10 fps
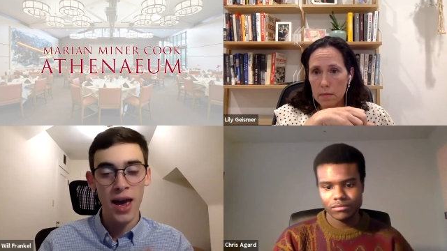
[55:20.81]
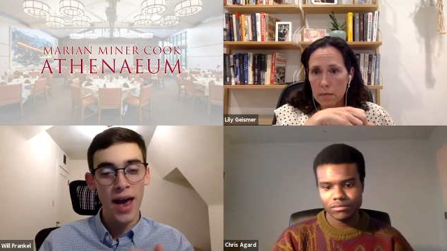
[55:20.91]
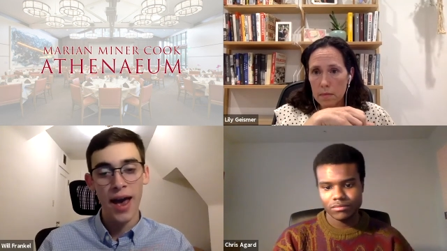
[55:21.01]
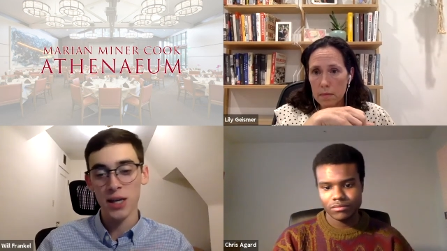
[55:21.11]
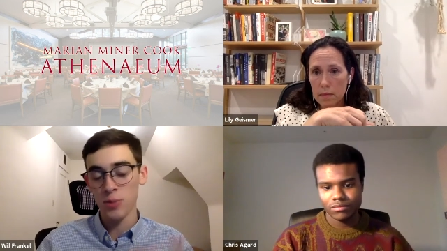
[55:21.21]

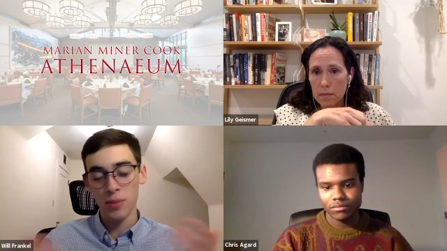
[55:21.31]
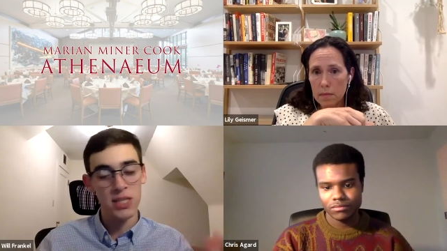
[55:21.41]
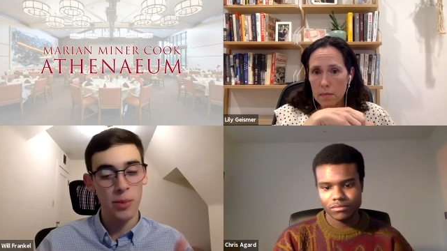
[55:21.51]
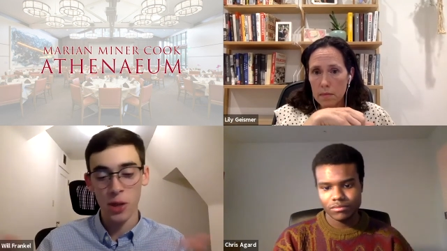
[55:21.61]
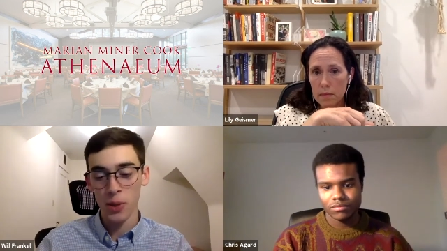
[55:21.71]
Speaker 1: as maybe
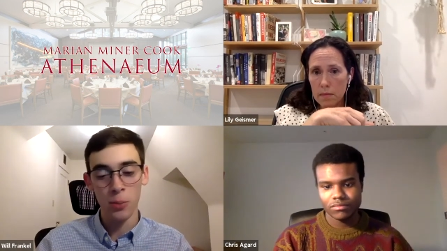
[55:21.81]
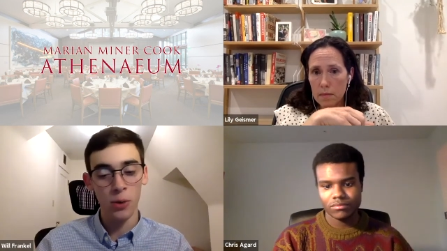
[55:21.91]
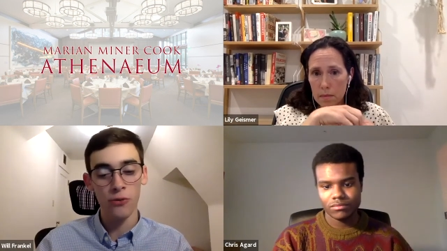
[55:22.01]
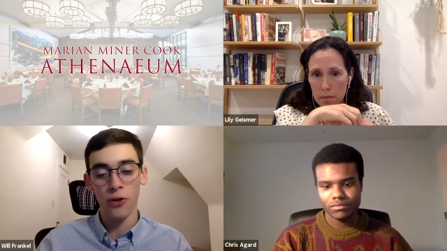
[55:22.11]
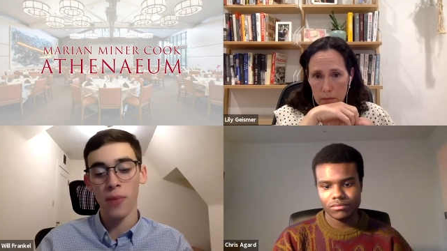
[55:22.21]
some of the
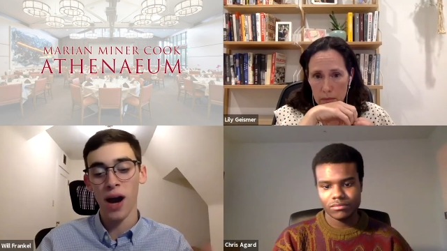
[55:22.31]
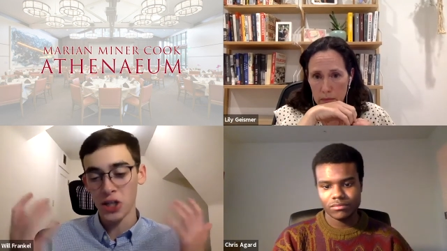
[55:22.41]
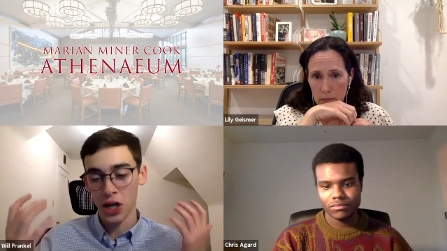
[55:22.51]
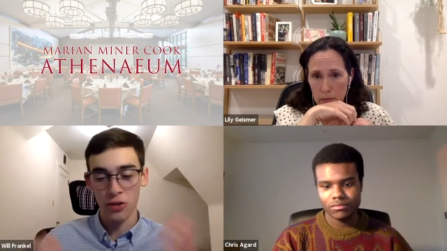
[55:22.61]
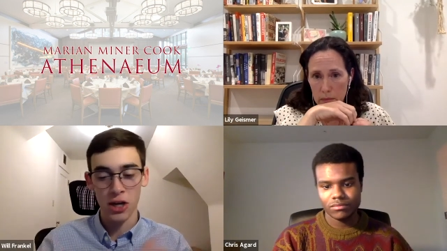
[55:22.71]
people from my
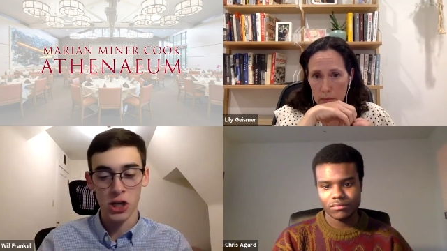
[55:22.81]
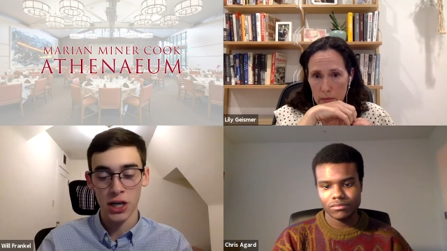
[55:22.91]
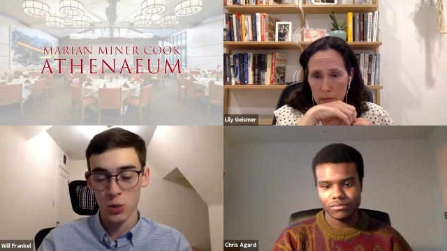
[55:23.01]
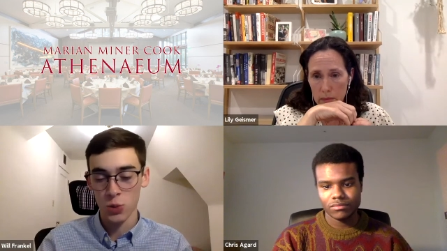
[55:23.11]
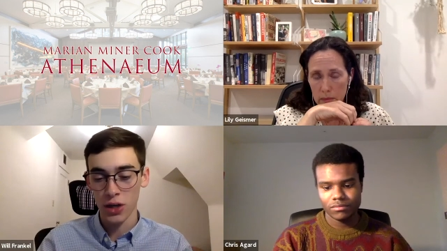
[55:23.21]
generation,
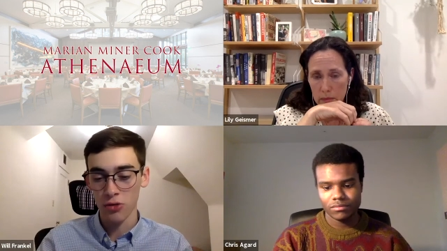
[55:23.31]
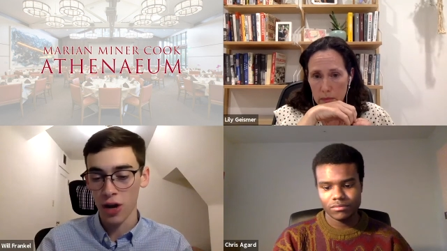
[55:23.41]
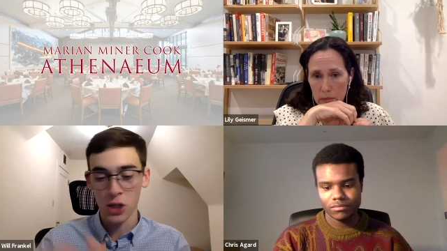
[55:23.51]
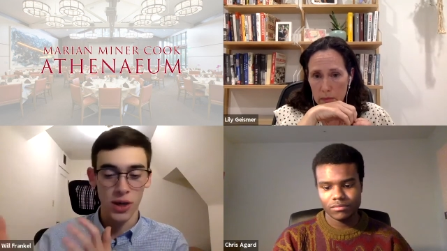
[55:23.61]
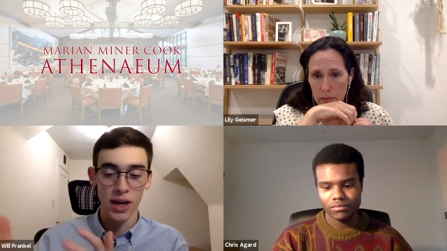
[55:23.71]
as we
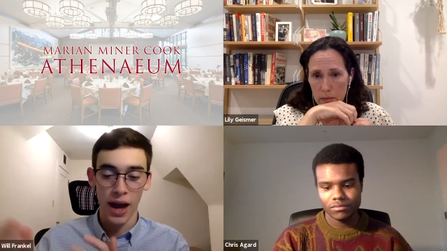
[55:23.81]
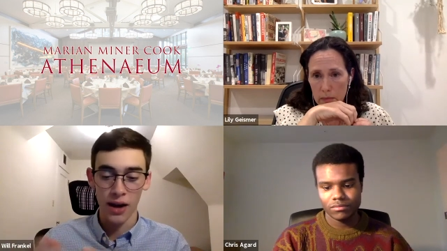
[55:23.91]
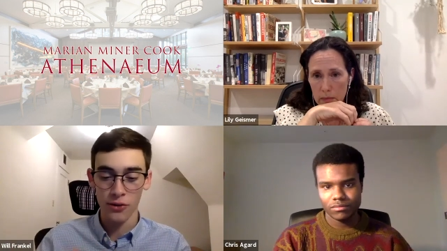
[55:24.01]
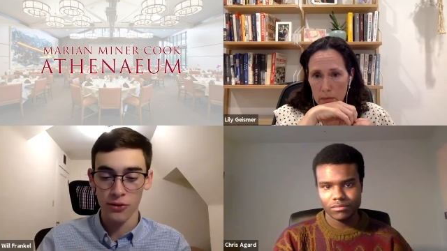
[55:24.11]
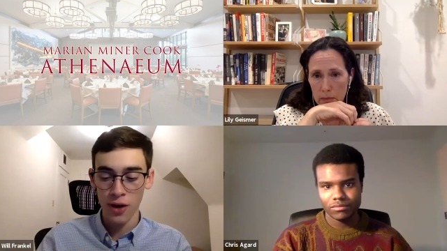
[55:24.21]
graduate out of